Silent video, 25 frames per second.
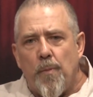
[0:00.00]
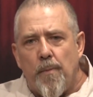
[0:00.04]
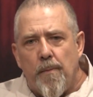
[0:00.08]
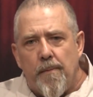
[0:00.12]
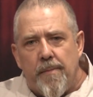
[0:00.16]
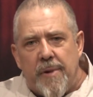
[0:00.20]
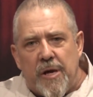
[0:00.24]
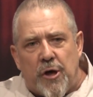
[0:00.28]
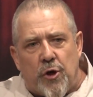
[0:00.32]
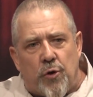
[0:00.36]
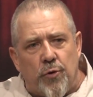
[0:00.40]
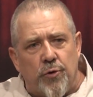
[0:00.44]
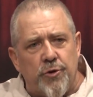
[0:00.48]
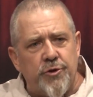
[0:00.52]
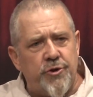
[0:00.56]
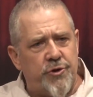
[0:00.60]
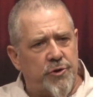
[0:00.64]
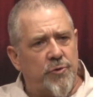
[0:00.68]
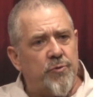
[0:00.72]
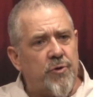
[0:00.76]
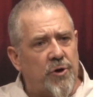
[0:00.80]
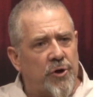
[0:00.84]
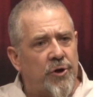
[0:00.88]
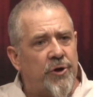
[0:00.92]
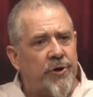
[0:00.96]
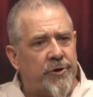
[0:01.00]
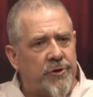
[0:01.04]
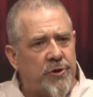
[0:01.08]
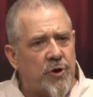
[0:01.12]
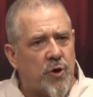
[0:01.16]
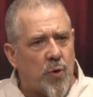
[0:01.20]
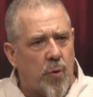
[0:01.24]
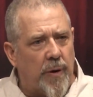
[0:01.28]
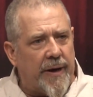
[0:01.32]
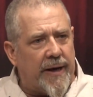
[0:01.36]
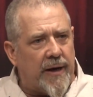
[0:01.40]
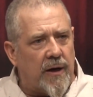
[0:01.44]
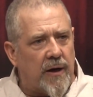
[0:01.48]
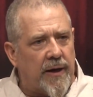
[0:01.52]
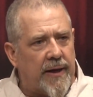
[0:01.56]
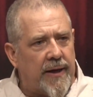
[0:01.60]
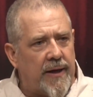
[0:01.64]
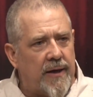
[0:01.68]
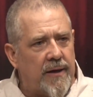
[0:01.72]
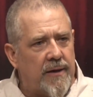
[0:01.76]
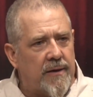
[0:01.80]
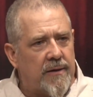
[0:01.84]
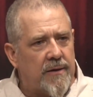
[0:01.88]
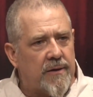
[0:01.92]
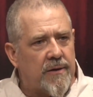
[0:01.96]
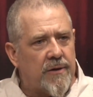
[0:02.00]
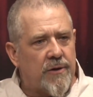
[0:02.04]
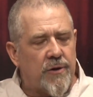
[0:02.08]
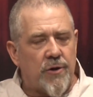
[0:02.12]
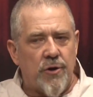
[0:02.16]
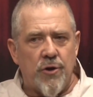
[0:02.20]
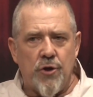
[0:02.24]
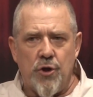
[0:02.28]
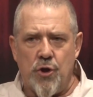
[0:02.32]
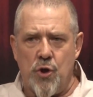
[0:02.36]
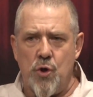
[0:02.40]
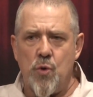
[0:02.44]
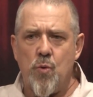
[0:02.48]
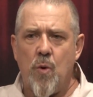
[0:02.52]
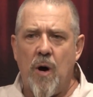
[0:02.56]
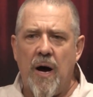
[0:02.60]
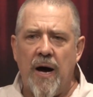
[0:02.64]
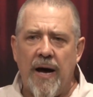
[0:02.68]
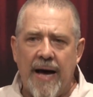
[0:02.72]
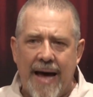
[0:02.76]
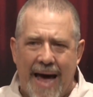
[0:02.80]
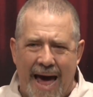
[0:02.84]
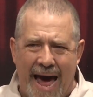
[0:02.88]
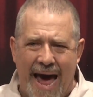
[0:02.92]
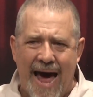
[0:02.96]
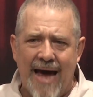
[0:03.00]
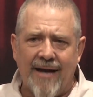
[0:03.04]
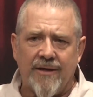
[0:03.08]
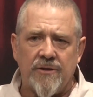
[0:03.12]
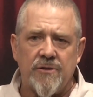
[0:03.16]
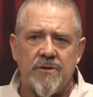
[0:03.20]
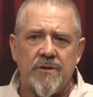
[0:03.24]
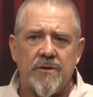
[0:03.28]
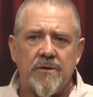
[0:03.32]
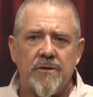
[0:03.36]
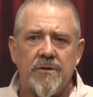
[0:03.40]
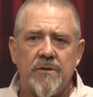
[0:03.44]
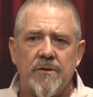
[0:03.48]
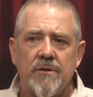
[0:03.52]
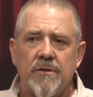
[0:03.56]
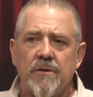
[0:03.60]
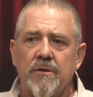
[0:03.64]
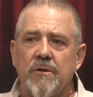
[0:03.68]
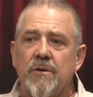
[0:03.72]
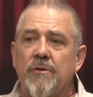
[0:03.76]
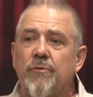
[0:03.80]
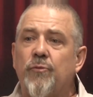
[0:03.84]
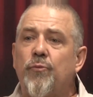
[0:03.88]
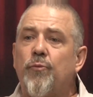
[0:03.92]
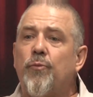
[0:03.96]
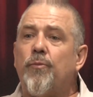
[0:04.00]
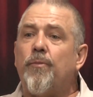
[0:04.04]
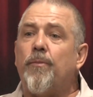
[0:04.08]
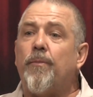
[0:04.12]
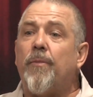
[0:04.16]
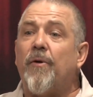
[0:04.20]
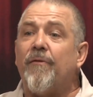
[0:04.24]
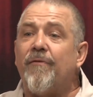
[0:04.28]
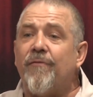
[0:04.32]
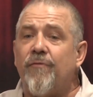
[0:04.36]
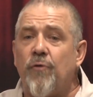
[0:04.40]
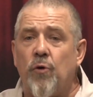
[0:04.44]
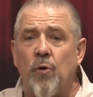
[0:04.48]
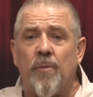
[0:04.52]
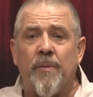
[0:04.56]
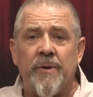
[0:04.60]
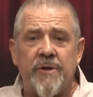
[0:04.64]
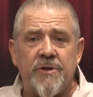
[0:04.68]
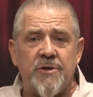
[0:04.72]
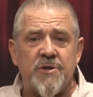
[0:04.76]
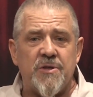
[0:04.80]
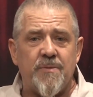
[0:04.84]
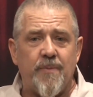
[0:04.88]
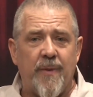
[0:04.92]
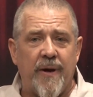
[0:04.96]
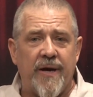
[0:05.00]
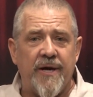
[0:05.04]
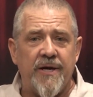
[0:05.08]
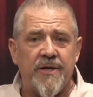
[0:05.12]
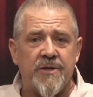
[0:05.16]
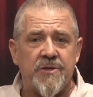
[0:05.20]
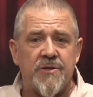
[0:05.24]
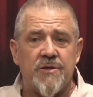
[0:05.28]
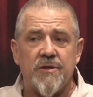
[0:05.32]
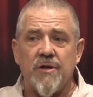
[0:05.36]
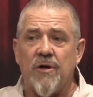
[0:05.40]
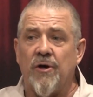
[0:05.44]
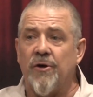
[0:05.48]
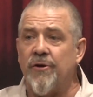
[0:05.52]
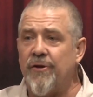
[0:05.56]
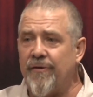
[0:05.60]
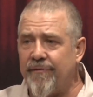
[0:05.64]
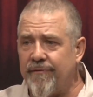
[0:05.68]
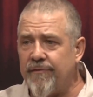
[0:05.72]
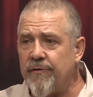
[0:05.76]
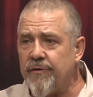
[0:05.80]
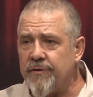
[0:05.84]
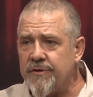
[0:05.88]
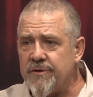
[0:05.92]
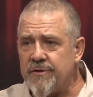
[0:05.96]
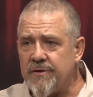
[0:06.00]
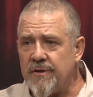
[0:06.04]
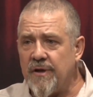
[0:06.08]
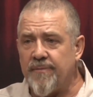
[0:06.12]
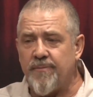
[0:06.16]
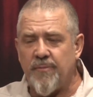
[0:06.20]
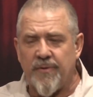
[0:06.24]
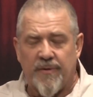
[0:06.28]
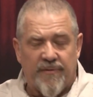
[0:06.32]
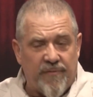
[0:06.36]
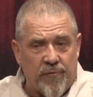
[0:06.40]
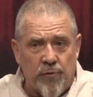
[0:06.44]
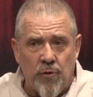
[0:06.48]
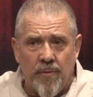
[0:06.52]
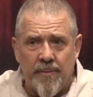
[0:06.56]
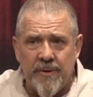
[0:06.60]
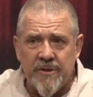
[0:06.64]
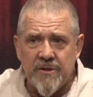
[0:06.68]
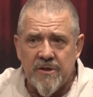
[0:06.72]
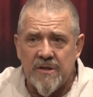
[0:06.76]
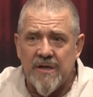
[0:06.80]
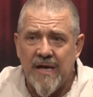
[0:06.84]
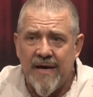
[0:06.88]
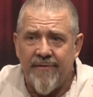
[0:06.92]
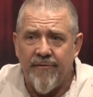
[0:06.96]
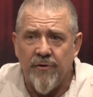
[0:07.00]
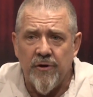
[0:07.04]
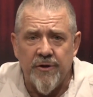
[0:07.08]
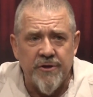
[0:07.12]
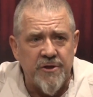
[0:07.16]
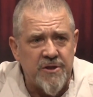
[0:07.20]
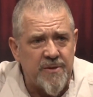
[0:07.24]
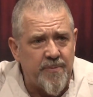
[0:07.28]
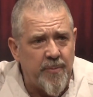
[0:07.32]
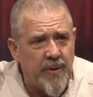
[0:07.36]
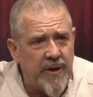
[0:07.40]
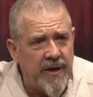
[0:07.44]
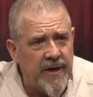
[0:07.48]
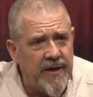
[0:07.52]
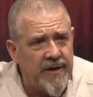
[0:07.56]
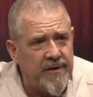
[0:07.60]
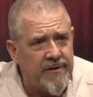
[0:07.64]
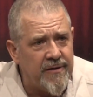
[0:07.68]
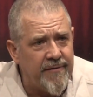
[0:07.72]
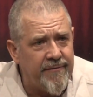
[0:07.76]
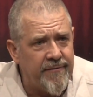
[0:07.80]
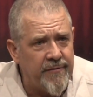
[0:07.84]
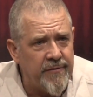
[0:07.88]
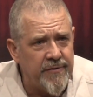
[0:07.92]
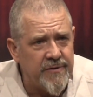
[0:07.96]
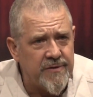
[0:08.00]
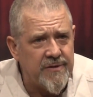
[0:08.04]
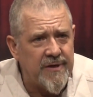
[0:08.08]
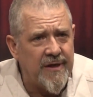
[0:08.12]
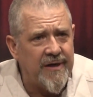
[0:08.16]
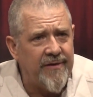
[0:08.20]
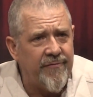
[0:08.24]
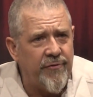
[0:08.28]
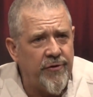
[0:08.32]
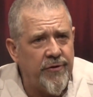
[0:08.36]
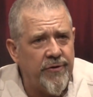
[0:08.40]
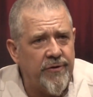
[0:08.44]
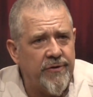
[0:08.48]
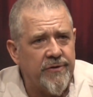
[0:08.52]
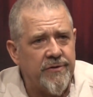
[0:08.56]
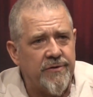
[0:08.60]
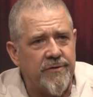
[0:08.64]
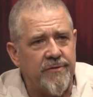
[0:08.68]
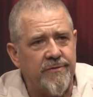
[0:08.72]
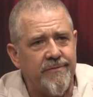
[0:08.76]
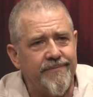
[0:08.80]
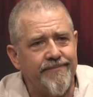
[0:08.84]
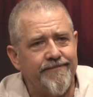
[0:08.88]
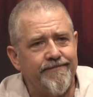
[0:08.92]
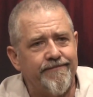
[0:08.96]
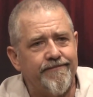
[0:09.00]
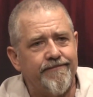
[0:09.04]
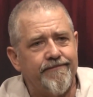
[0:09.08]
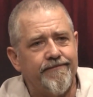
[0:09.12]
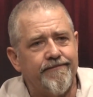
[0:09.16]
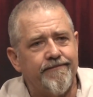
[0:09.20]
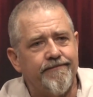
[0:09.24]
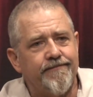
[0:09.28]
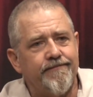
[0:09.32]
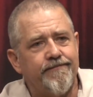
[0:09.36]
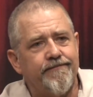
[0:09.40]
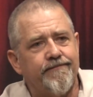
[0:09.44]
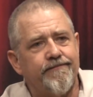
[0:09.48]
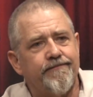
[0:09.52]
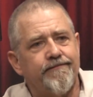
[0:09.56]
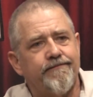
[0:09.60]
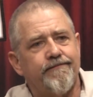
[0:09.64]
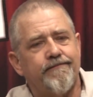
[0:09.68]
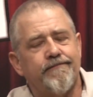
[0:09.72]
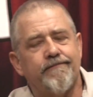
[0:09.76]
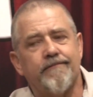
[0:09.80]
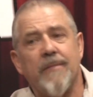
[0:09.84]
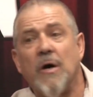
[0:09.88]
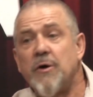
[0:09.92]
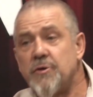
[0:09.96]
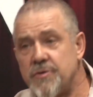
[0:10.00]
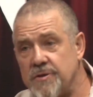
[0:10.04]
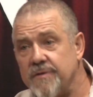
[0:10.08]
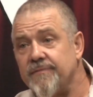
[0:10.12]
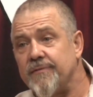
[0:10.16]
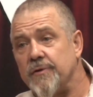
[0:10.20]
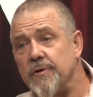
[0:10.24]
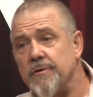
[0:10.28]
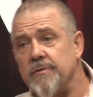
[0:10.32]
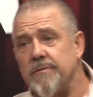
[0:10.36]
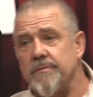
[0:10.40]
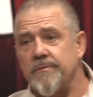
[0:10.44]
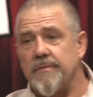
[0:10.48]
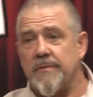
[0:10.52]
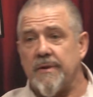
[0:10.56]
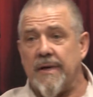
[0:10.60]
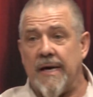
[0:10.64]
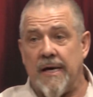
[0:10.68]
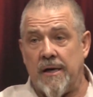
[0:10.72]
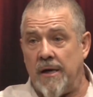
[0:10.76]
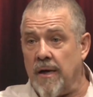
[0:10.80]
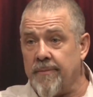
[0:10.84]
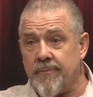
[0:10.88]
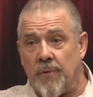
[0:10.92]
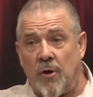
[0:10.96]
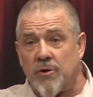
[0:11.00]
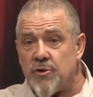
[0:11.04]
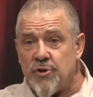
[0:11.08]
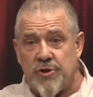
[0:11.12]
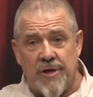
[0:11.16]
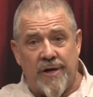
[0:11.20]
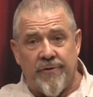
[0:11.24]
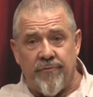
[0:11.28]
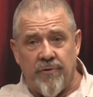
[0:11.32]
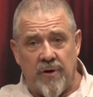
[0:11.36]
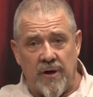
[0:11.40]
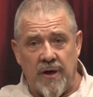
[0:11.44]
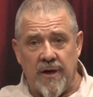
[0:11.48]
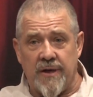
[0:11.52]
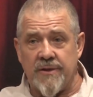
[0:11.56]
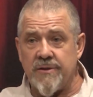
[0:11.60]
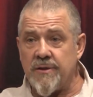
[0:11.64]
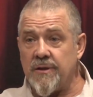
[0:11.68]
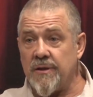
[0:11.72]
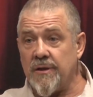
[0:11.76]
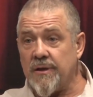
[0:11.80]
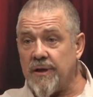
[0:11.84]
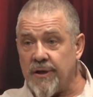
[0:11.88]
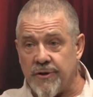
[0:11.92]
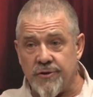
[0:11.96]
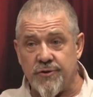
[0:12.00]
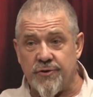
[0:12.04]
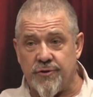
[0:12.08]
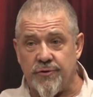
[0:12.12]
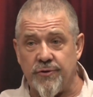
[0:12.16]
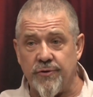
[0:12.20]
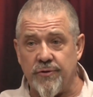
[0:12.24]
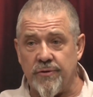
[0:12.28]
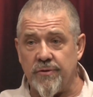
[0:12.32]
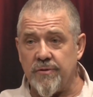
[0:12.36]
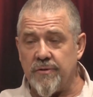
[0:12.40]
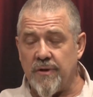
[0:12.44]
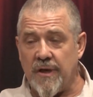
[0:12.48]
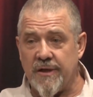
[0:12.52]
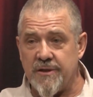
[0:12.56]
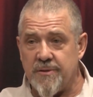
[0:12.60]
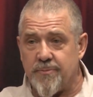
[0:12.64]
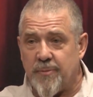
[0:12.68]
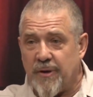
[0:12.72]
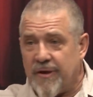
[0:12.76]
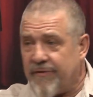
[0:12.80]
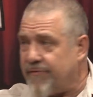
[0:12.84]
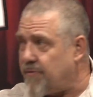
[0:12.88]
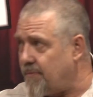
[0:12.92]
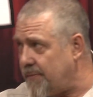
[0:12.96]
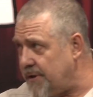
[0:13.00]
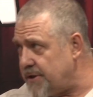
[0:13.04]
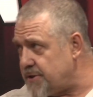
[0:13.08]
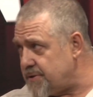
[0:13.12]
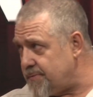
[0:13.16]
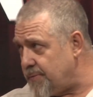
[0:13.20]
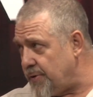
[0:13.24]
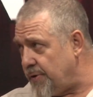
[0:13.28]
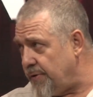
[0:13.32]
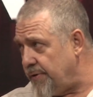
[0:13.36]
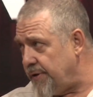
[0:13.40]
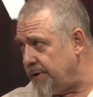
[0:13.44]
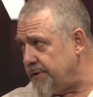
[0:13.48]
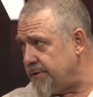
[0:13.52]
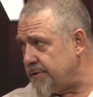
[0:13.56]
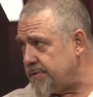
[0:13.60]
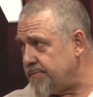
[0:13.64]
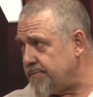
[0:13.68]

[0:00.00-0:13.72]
Because you learn quickly, you are at performance space on the performance level and speed at the first day of rehearsal. Most of you. And I'm not generalizing, it's true. I speak from experience